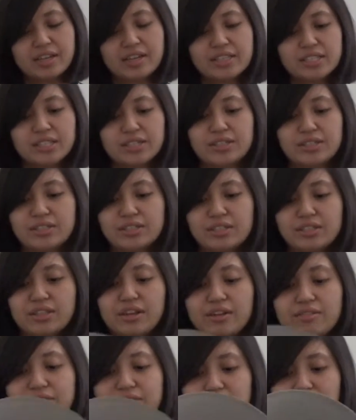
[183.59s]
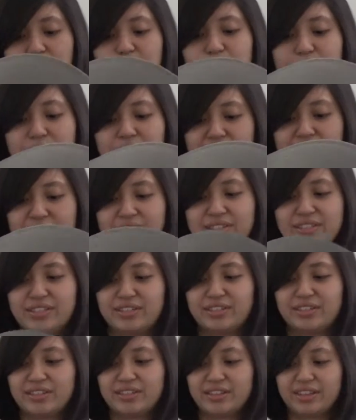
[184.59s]
So there's a lot of sun
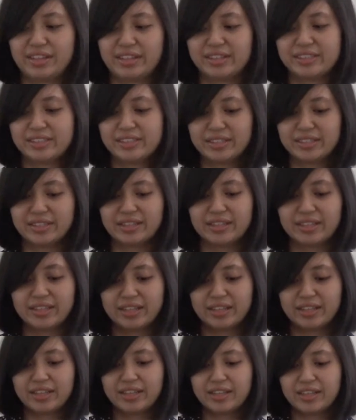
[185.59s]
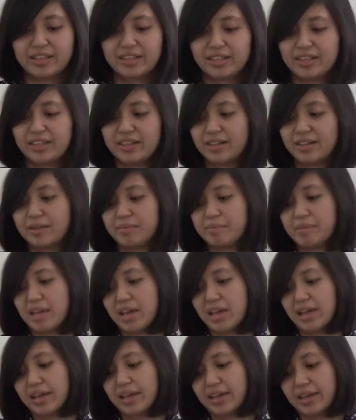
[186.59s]
protection on this.
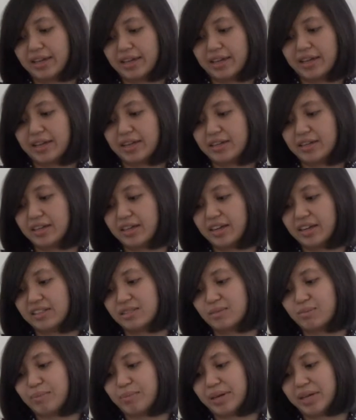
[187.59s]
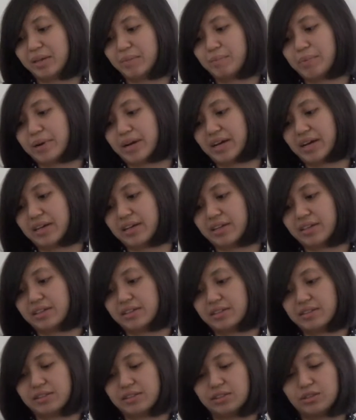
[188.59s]
And it's made by
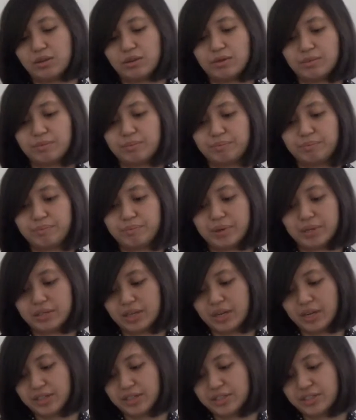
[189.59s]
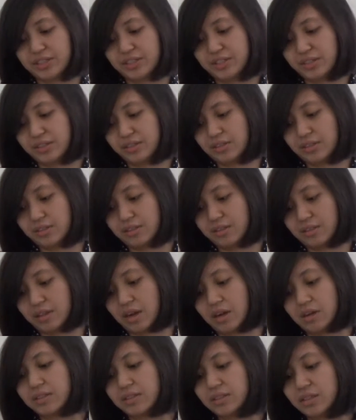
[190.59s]
Sun Protection
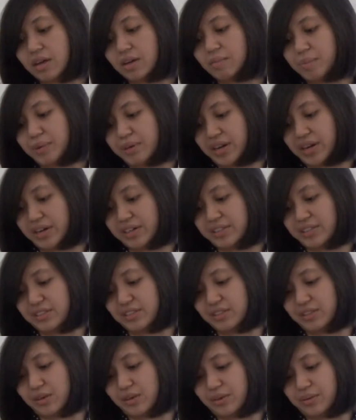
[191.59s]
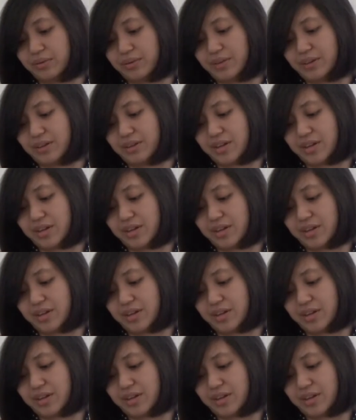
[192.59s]
Zone.